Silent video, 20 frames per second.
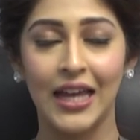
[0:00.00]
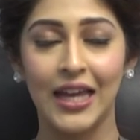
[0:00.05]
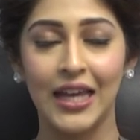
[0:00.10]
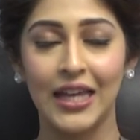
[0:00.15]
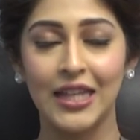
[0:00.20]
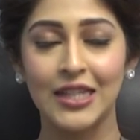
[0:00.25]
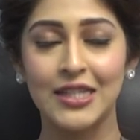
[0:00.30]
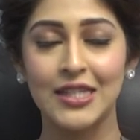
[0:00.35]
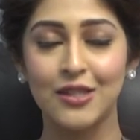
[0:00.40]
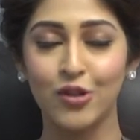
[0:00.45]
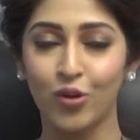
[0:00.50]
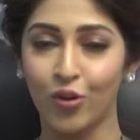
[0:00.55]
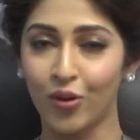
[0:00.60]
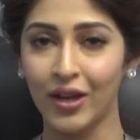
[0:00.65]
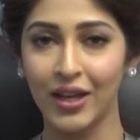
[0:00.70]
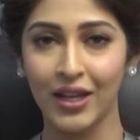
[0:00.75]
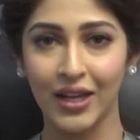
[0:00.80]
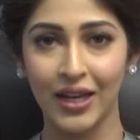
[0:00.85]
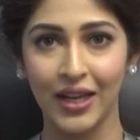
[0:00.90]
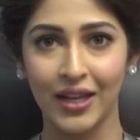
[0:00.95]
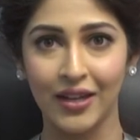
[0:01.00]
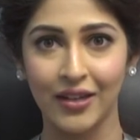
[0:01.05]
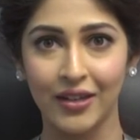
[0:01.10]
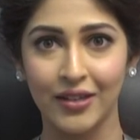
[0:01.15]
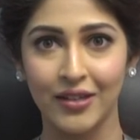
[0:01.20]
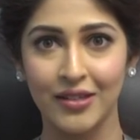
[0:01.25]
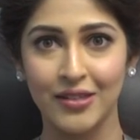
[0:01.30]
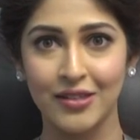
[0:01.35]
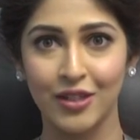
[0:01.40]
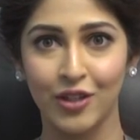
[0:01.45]
It's so
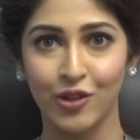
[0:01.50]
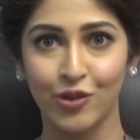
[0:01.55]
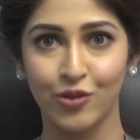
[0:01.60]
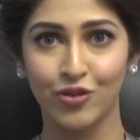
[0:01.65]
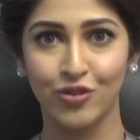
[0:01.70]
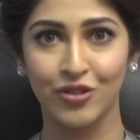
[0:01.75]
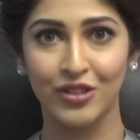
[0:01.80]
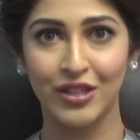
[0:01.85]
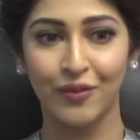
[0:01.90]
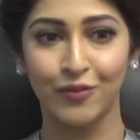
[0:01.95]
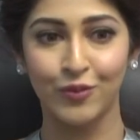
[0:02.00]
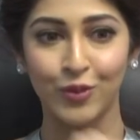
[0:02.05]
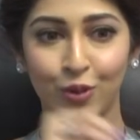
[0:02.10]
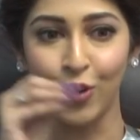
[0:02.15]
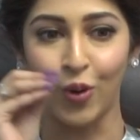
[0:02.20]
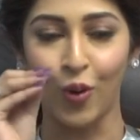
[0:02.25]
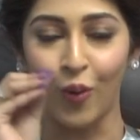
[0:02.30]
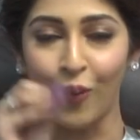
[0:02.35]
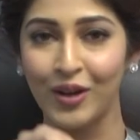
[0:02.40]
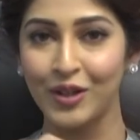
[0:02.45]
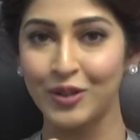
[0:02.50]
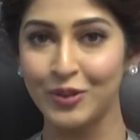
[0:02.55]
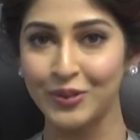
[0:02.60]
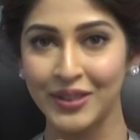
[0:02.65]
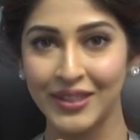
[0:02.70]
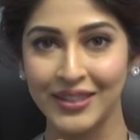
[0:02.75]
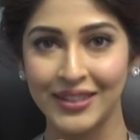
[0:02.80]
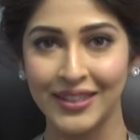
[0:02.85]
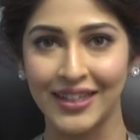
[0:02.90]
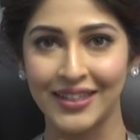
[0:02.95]
hilarious. You just have to go into
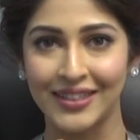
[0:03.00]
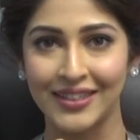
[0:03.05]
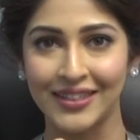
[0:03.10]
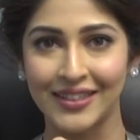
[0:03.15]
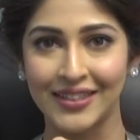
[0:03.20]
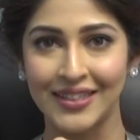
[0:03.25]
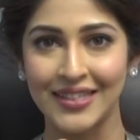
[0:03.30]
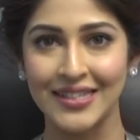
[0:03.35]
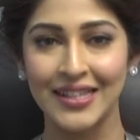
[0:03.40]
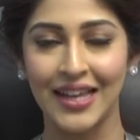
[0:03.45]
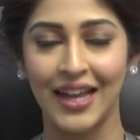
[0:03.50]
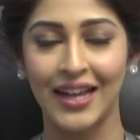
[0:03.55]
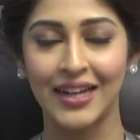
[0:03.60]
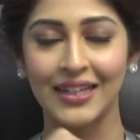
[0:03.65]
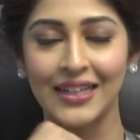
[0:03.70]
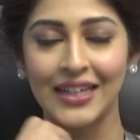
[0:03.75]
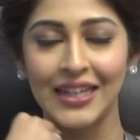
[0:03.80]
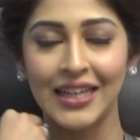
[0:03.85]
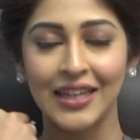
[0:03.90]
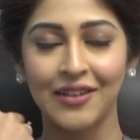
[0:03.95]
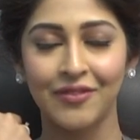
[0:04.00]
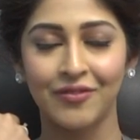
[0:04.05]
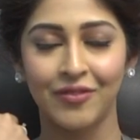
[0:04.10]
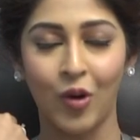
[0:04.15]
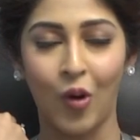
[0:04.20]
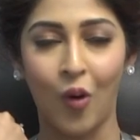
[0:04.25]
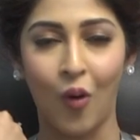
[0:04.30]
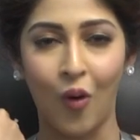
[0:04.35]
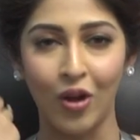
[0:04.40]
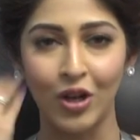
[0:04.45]
the theaters and leave
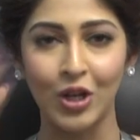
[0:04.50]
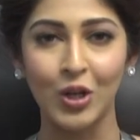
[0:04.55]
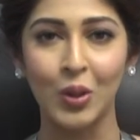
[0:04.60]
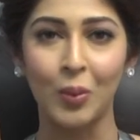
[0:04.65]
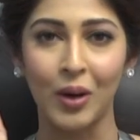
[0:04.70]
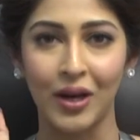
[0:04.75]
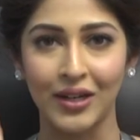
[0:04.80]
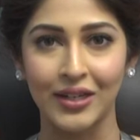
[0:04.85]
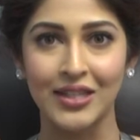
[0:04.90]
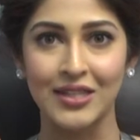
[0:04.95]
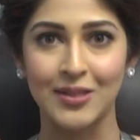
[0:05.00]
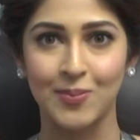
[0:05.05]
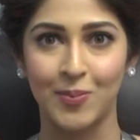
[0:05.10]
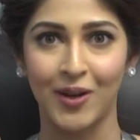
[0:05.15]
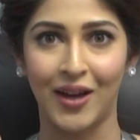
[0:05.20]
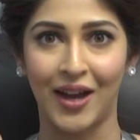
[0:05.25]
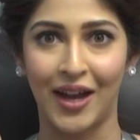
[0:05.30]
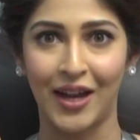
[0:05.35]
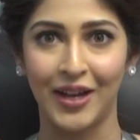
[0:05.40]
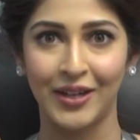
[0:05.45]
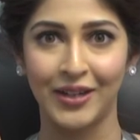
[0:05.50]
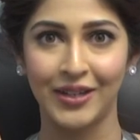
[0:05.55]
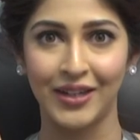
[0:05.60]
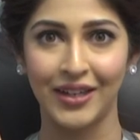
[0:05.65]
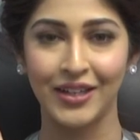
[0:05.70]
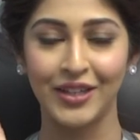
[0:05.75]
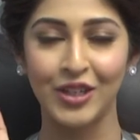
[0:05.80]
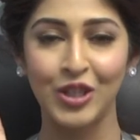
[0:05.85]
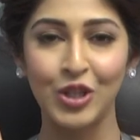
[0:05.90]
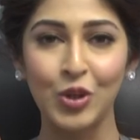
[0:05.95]
all your worries behind.
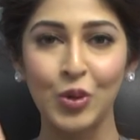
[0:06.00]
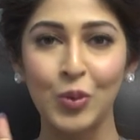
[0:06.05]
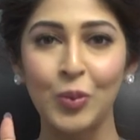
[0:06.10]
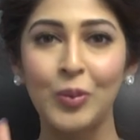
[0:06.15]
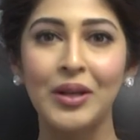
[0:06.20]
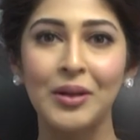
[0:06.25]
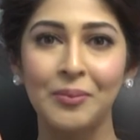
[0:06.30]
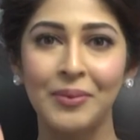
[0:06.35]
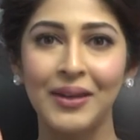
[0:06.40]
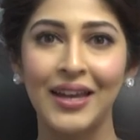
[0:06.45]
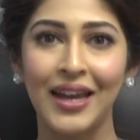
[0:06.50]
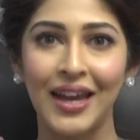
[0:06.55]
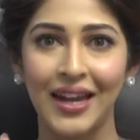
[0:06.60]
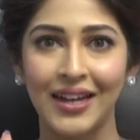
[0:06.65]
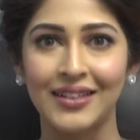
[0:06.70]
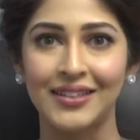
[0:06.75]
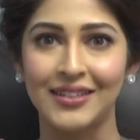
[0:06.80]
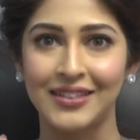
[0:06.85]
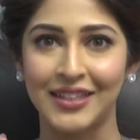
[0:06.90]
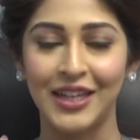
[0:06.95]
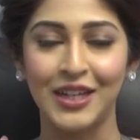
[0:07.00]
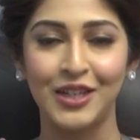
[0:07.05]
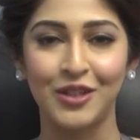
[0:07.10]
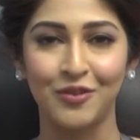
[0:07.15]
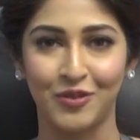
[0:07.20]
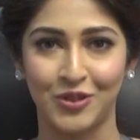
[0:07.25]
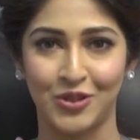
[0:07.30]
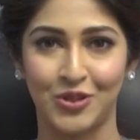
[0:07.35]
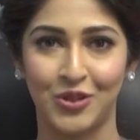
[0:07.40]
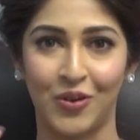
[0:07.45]
You will be entertained
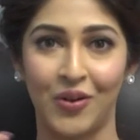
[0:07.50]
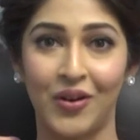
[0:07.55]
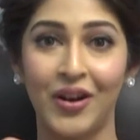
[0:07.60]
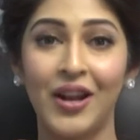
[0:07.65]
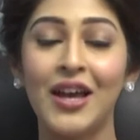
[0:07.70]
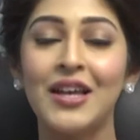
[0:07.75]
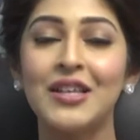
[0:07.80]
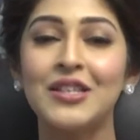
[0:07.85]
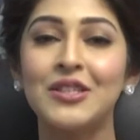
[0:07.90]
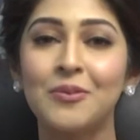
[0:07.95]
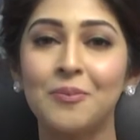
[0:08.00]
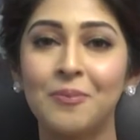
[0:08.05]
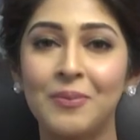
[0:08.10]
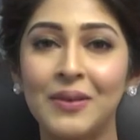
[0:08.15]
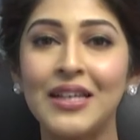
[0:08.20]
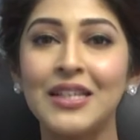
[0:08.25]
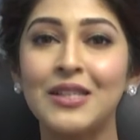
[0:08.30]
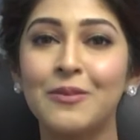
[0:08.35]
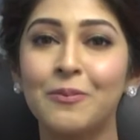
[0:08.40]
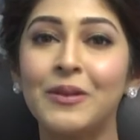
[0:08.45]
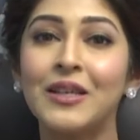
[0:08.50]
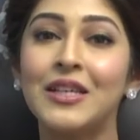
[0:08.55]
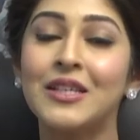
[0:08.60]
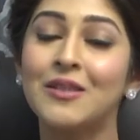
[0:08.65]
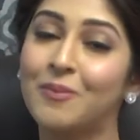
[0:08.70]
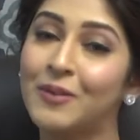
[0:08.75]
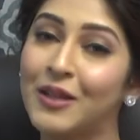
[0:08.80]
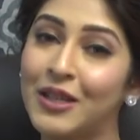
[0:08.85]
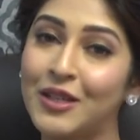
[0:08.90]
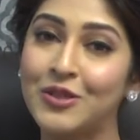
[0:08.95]
for sure. So please
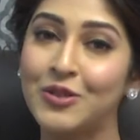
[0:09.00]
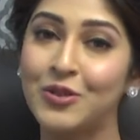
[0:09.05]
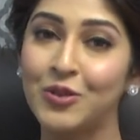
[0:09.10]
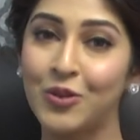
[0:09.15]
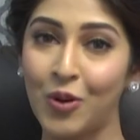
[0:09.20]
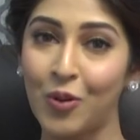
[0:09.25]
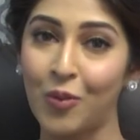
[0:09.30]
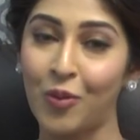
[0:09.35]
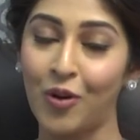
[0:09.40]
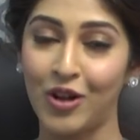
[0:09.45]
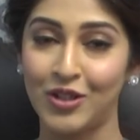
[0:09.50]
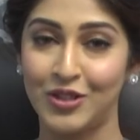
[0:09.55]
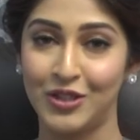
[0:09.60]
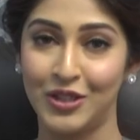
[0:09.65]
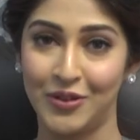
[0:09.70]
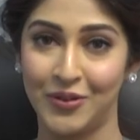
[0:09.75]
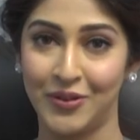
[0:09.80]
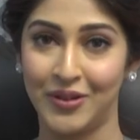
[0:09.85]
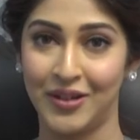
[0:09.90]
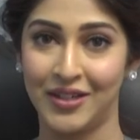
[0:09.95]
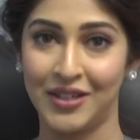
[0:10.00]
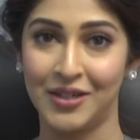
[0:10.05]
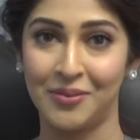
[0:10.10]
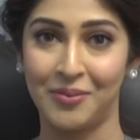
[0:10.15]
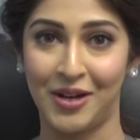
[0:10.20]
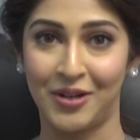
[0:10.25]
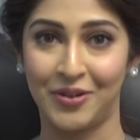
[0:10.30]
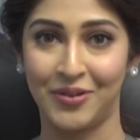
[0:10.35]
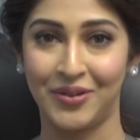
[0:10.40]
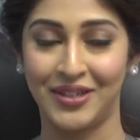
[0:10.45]
do go watch
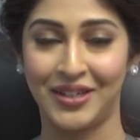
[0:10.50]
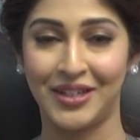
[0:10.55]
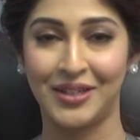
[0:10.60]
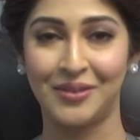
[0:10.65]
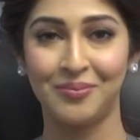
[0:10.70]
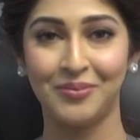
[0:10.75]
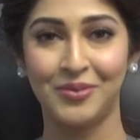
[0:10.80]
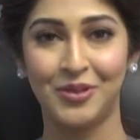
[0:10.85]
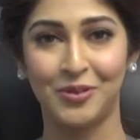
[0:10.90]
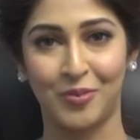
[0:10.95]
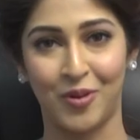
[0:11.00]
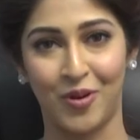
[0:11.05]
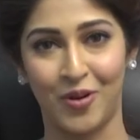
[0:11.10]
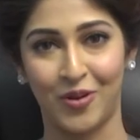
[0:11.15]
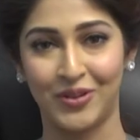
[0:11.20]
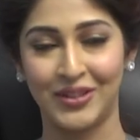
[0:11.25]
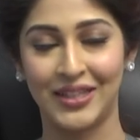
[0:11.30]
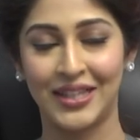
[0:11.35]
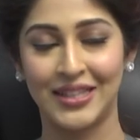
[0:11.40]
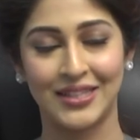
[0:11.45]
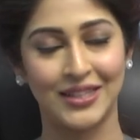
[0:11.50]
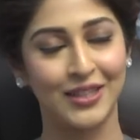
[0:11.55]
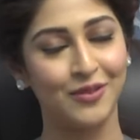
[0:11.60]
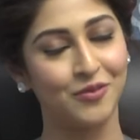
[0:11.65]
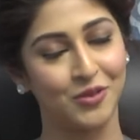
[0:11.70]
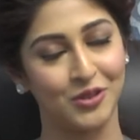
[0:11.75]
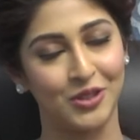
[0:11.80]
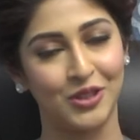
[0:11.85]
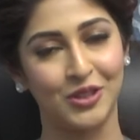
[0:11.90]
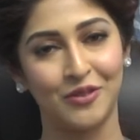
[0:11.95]
EedoRakam AadoRakam tomorrow. That's the
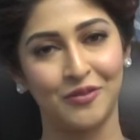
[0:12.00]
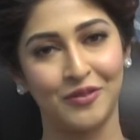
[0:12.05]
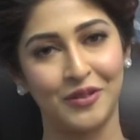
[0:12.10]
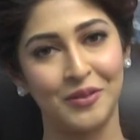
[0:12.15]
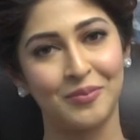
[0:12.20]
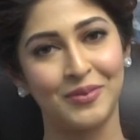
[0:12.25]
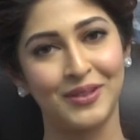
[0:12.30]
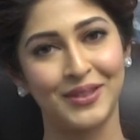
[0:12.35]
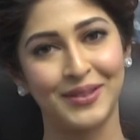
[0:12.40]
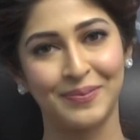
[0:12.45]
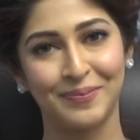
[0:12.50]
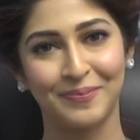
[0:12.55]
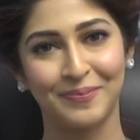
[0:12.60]
14th of April.